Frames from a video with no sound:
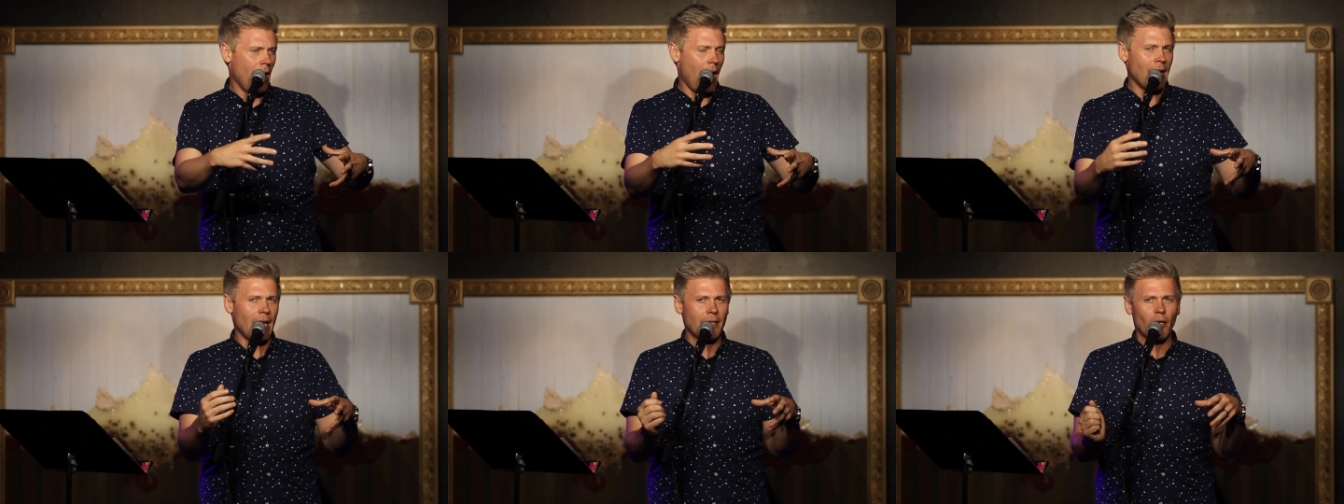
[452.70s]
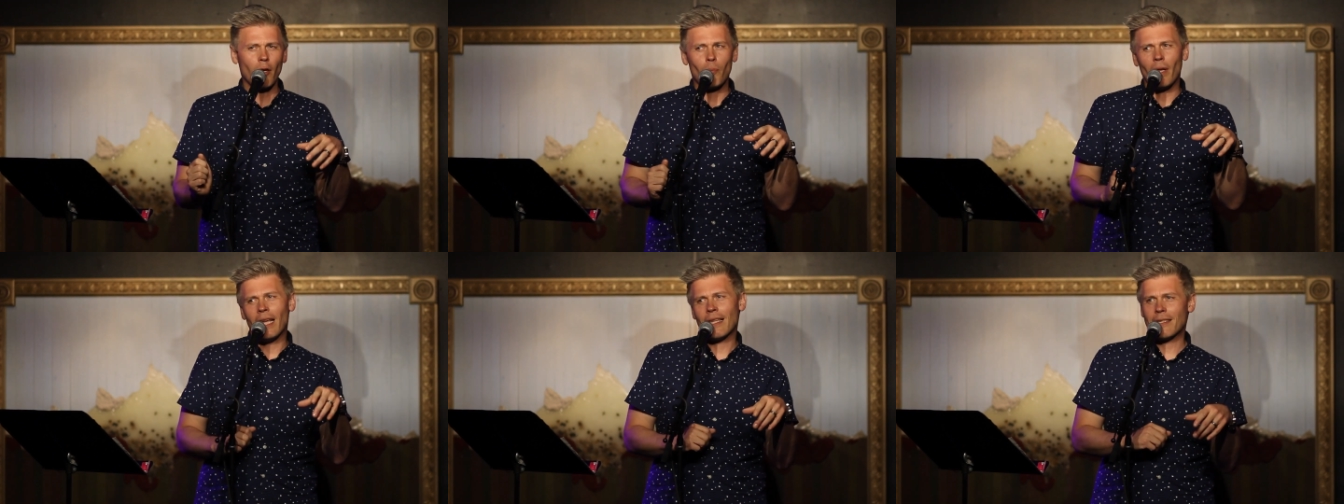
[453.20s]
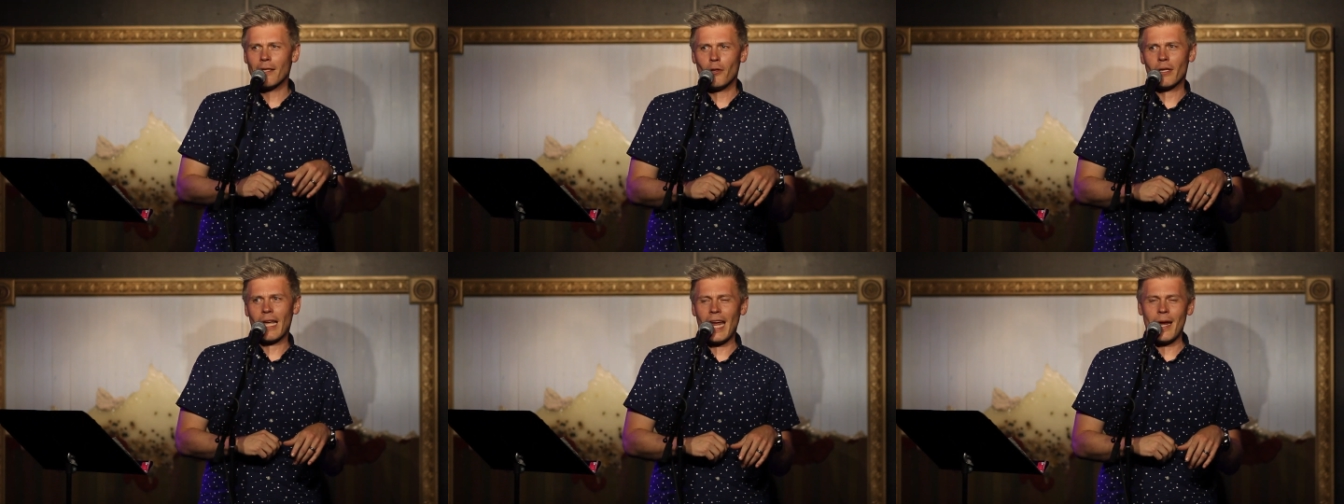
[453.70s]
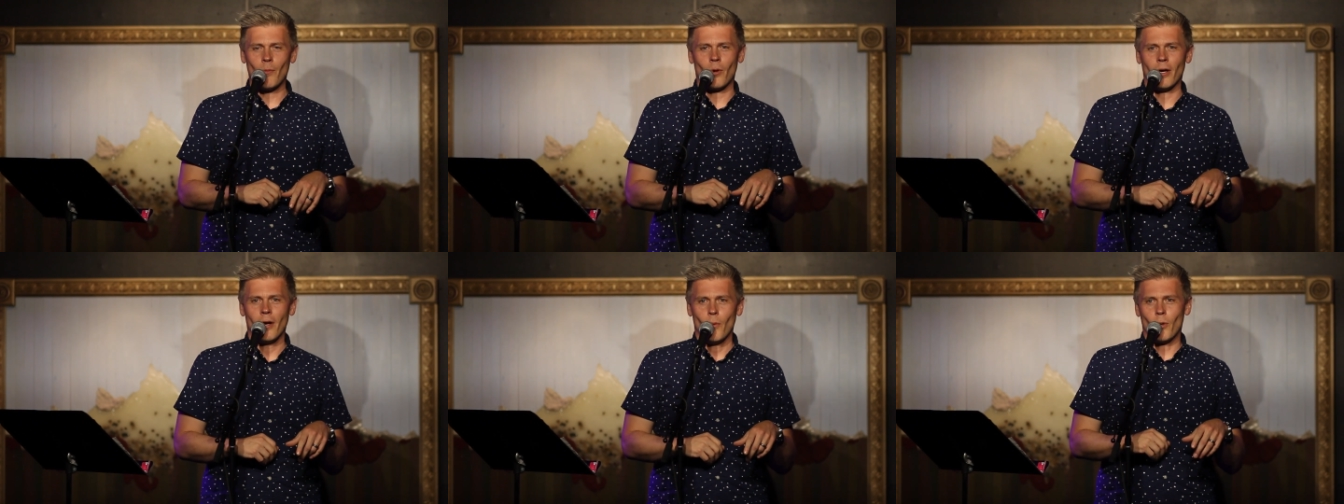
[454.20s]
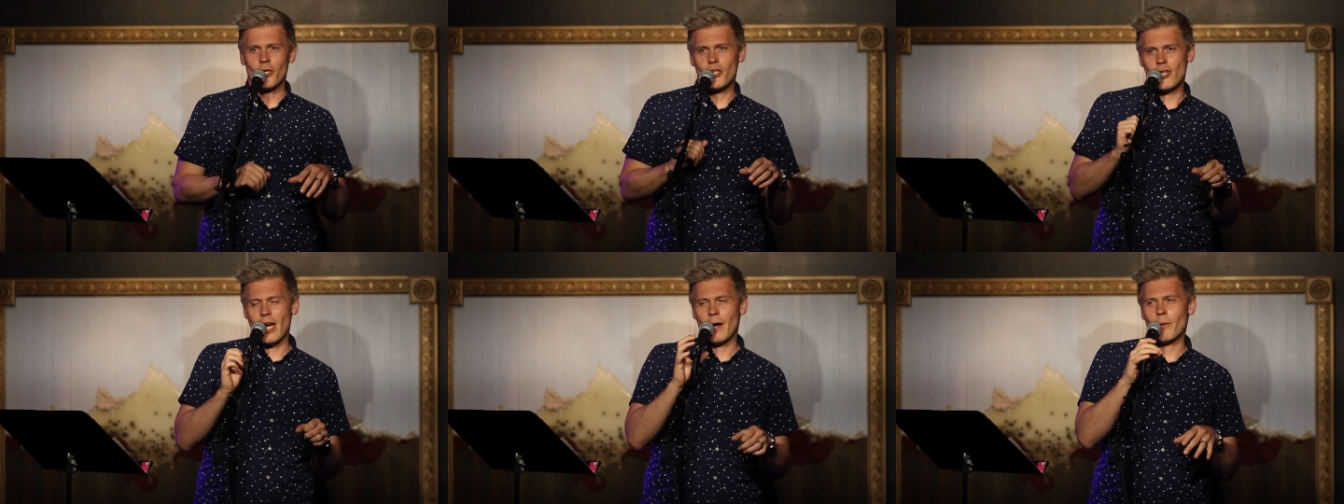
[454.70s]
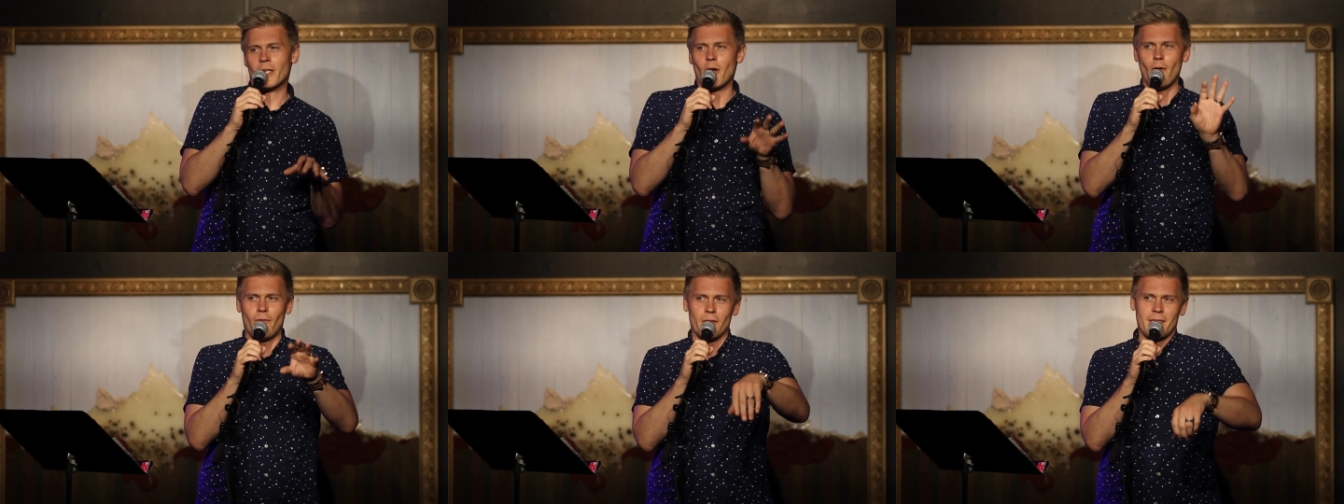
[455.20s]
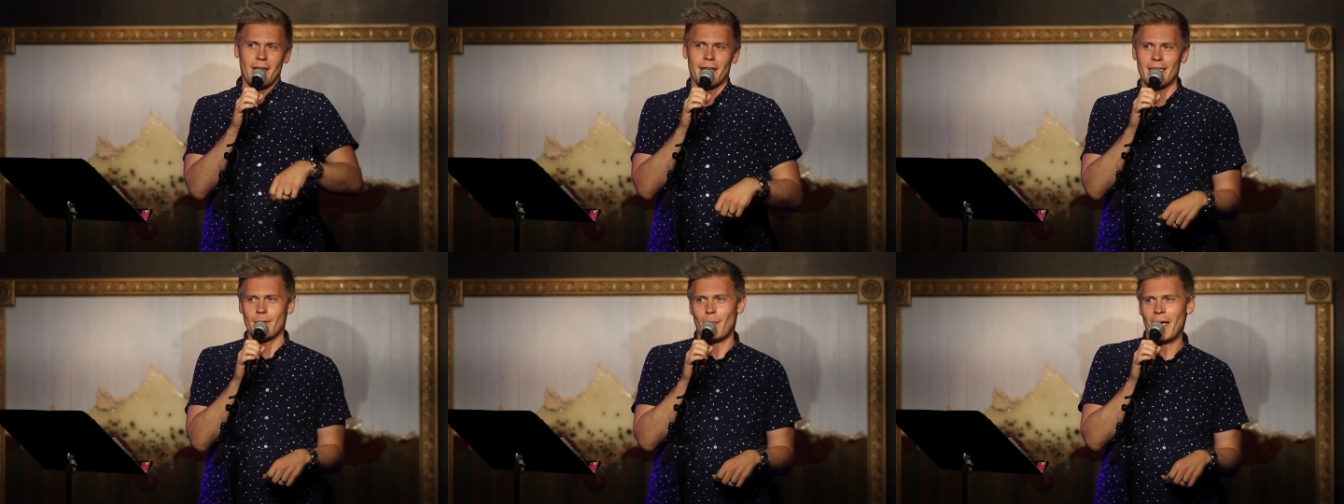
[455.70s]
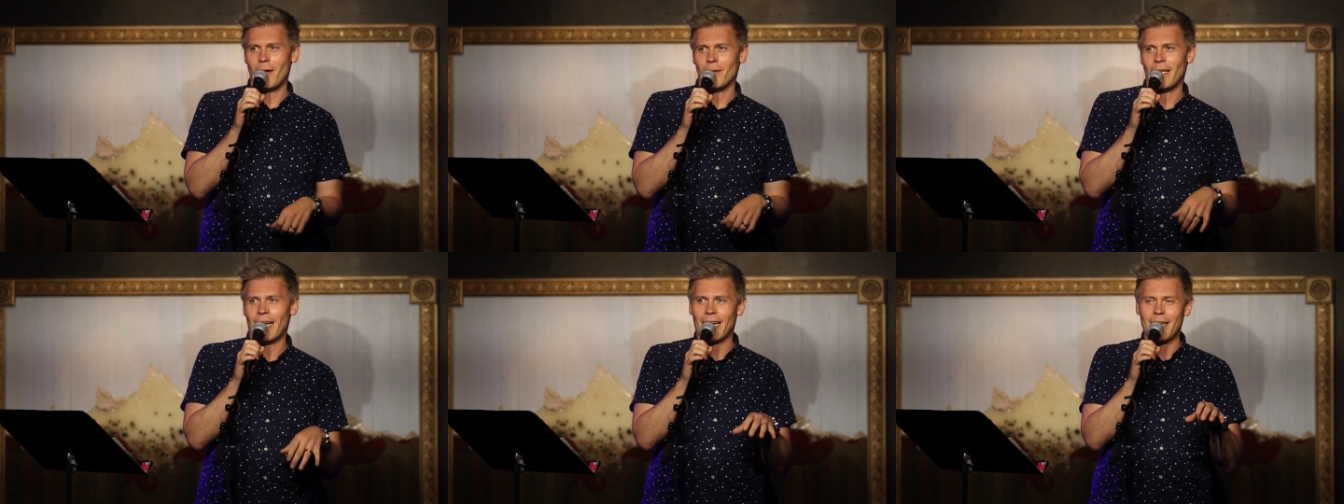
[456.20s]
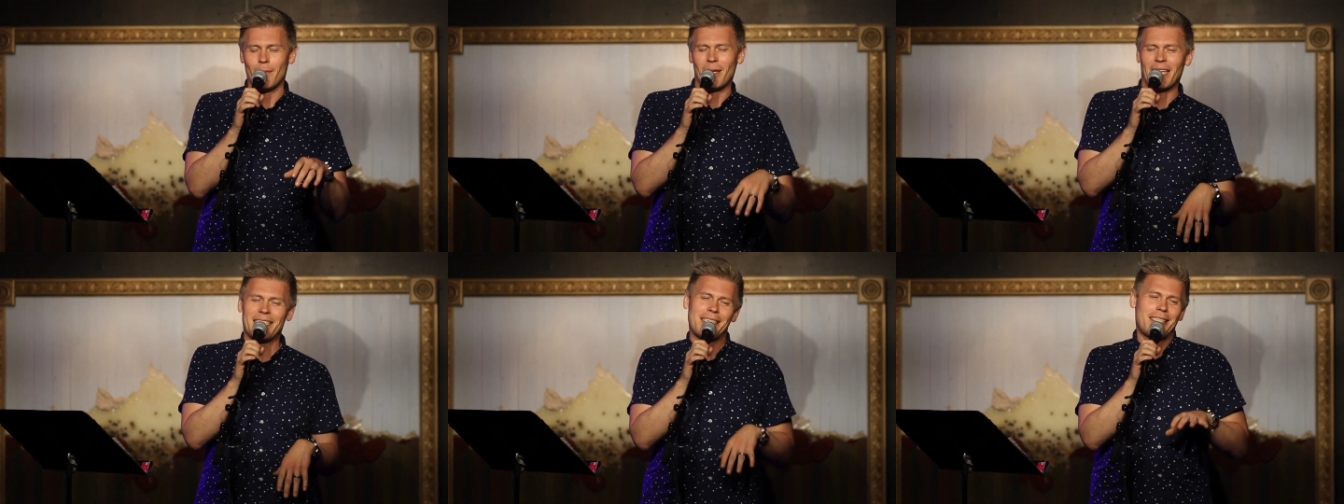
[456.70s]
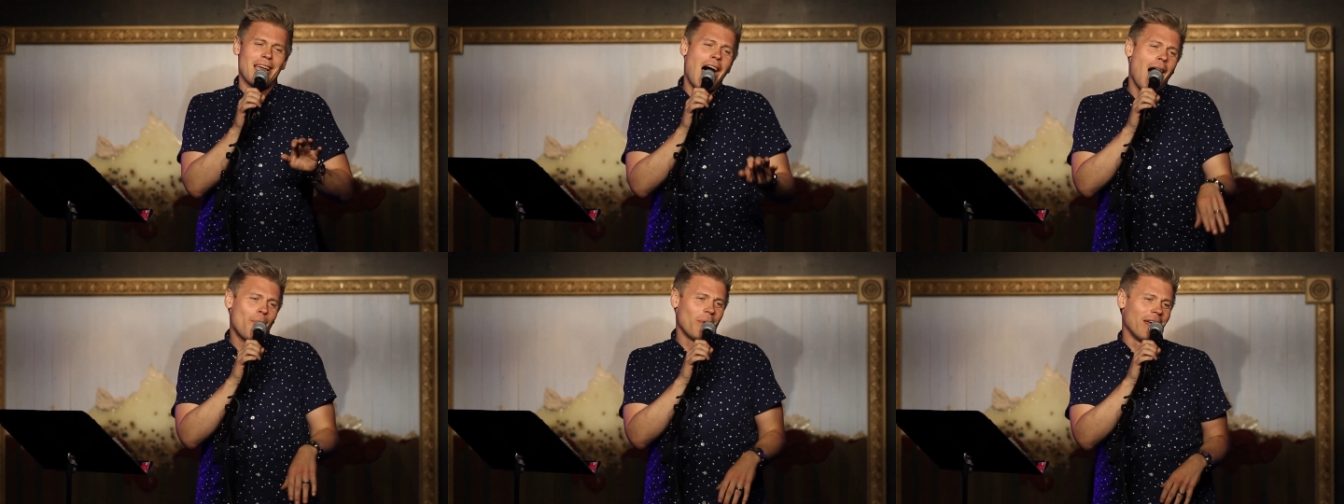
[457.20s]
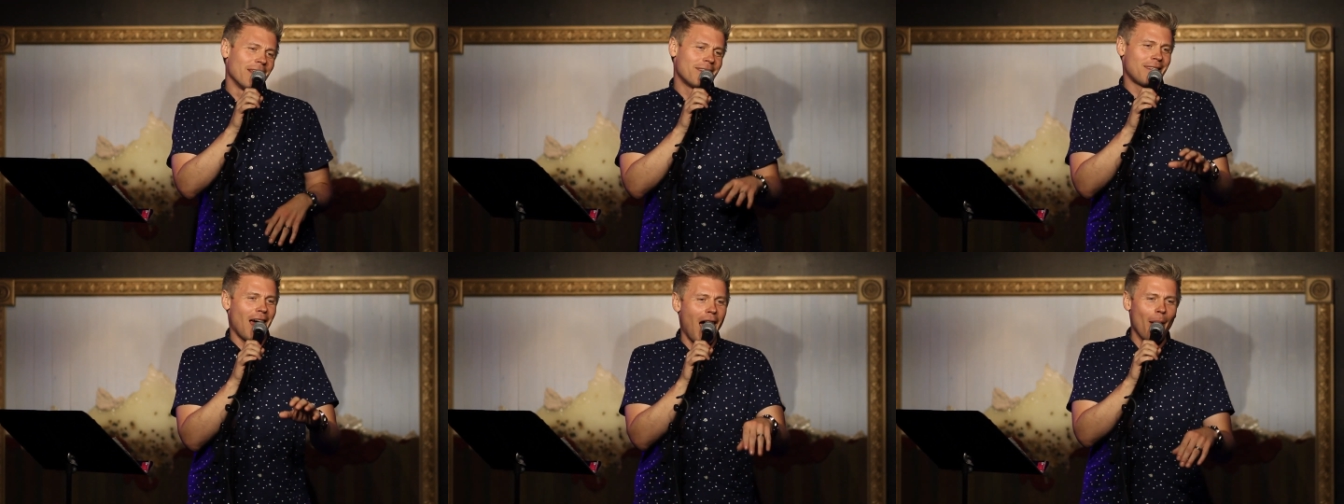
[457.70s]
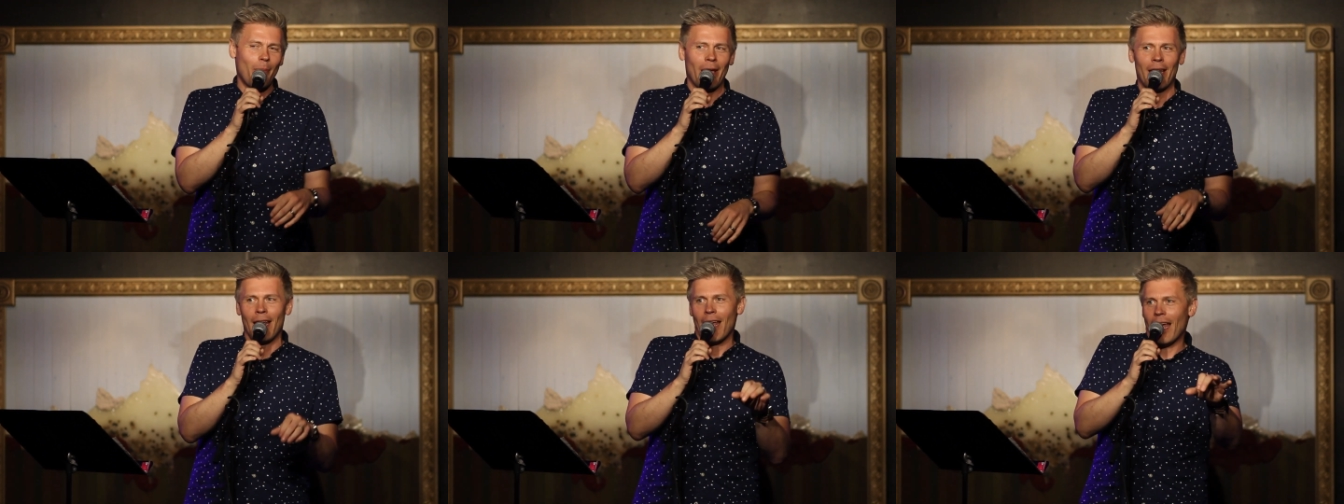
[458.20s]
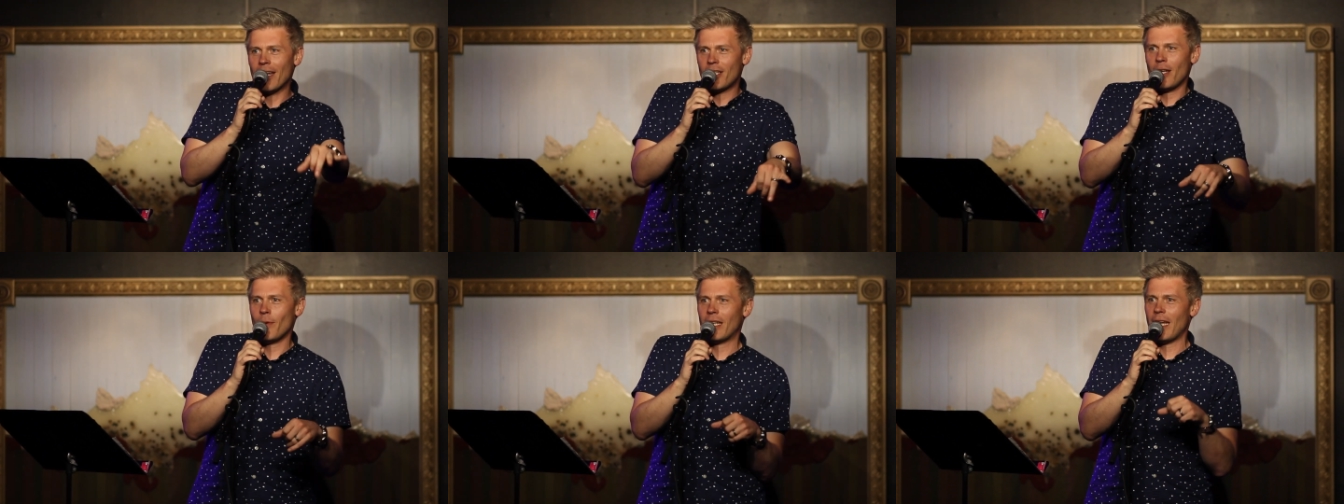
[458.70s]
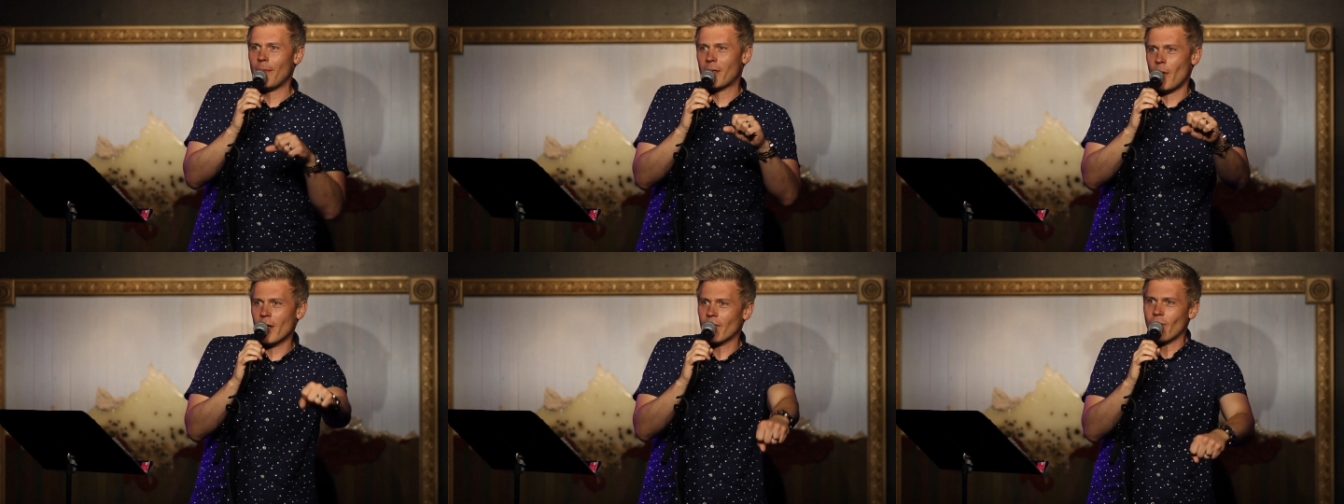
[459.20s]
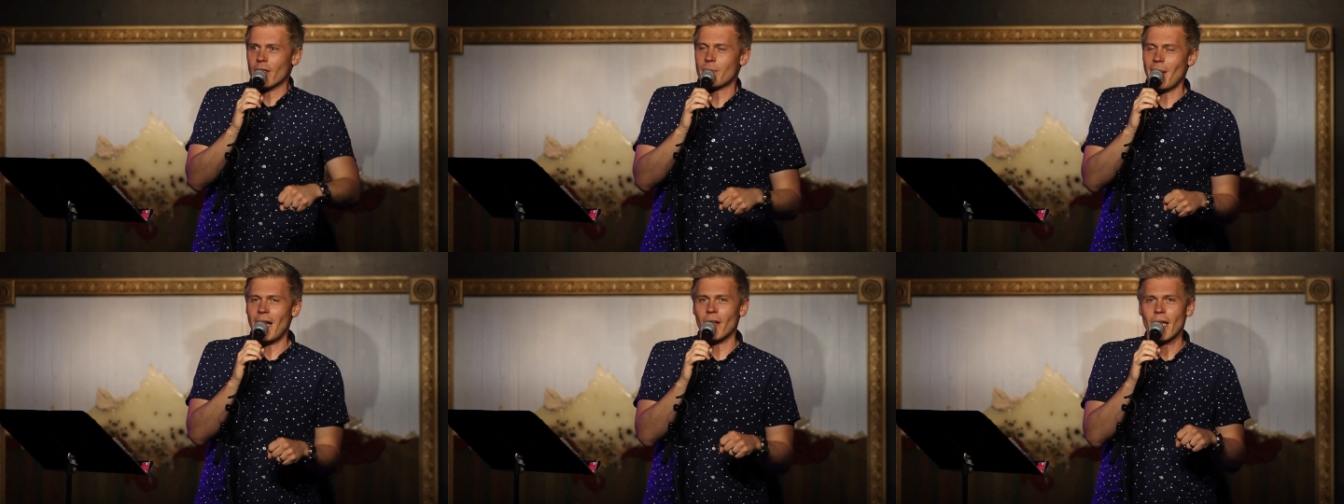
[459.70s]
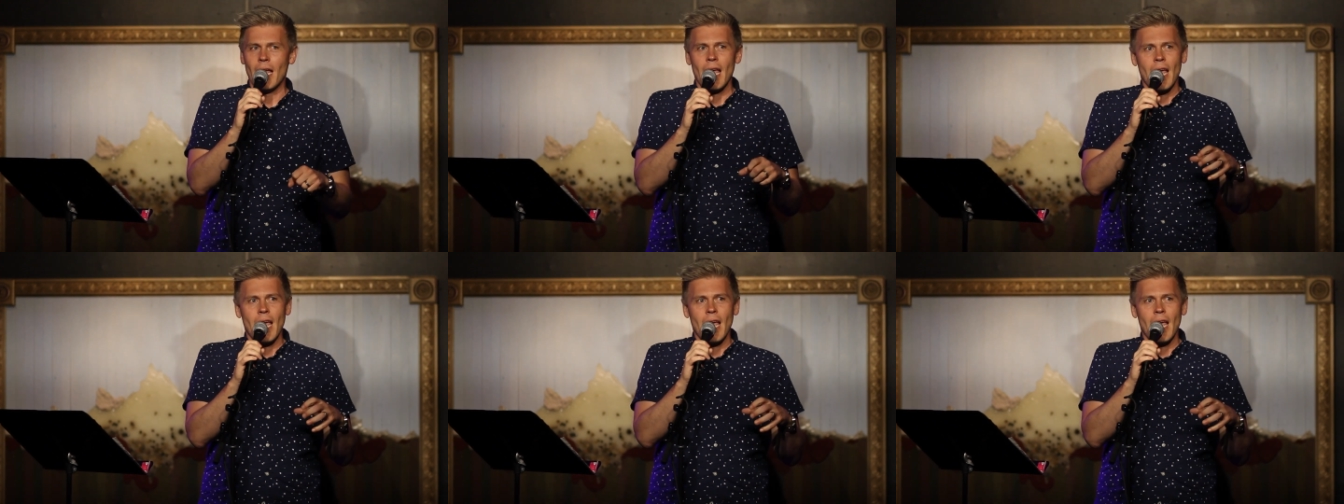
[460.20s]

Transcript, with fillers: And they started playing this little game where, where Cher would go for Sonny's belt, like, and he'd be like, stop it, stop it. And she would keep going for his belt.